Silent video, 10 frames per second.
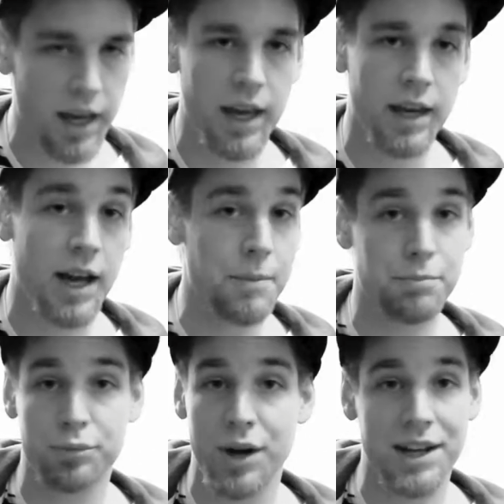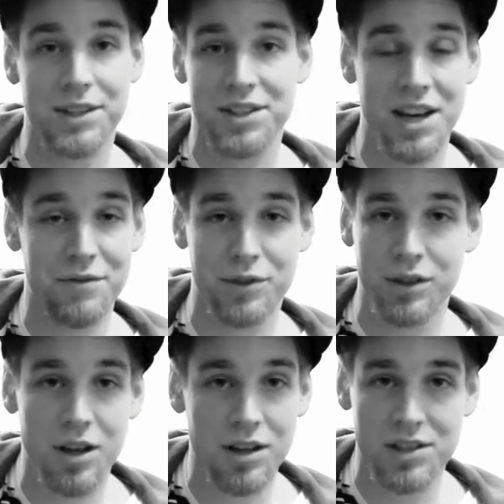And I practiced that for a
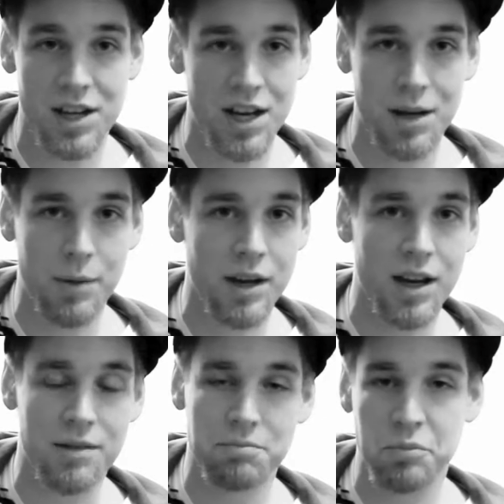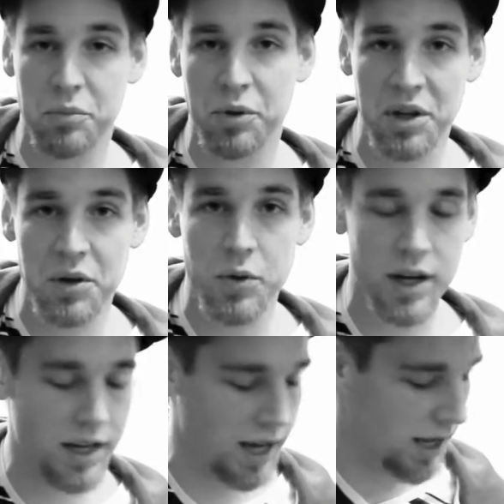long time. I got pretty
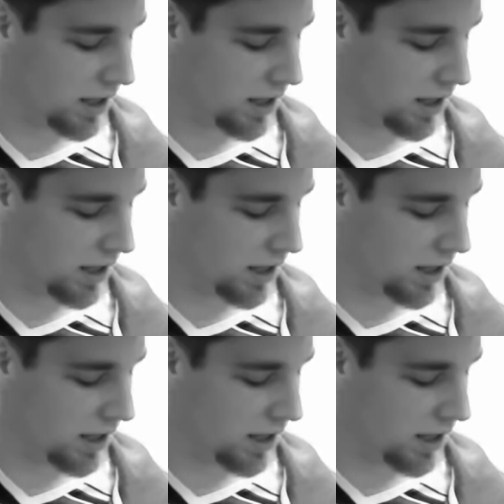quick at